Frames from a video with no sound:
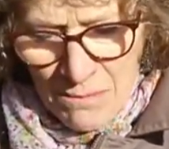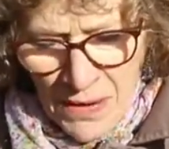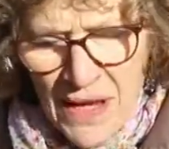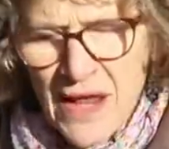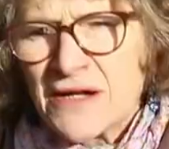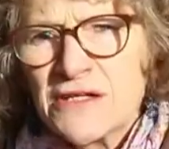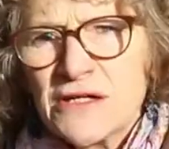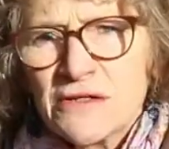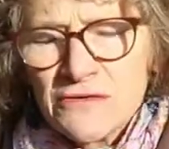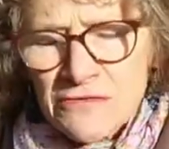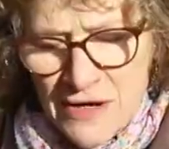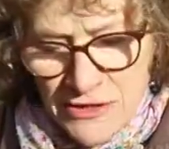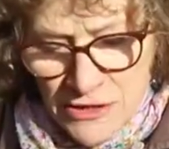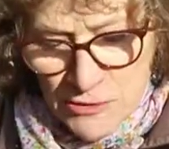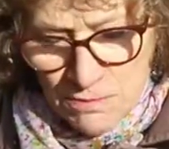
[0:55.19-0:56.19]
bloody and
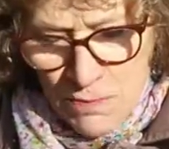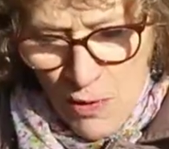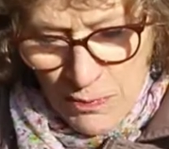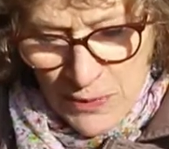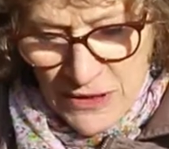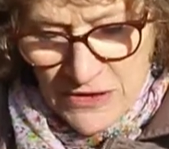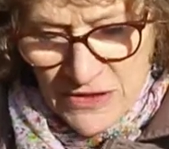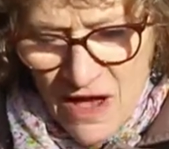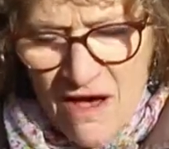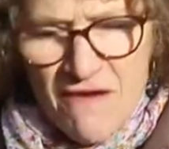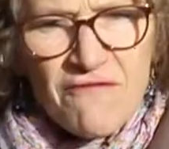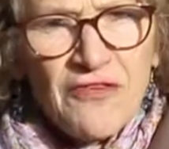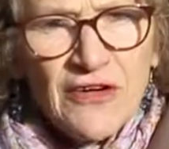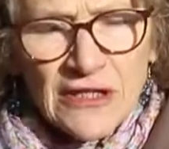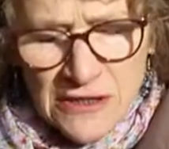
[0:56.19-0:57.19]
red as poppies,
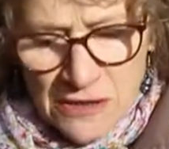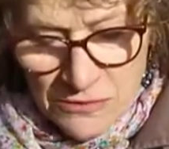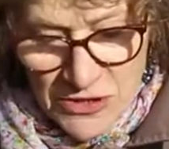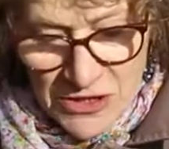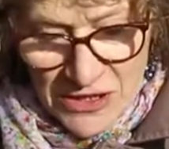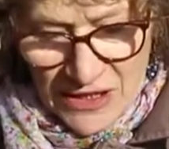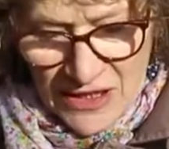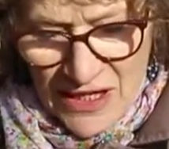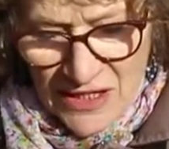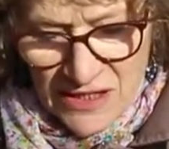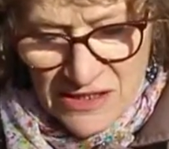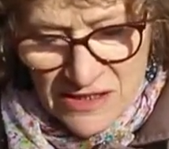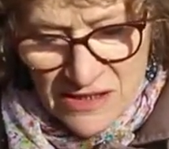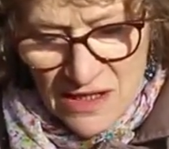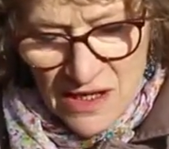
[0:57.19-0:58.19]
feed them to the
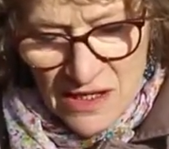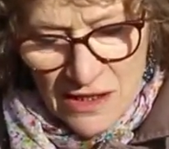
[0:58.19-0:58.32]
kids,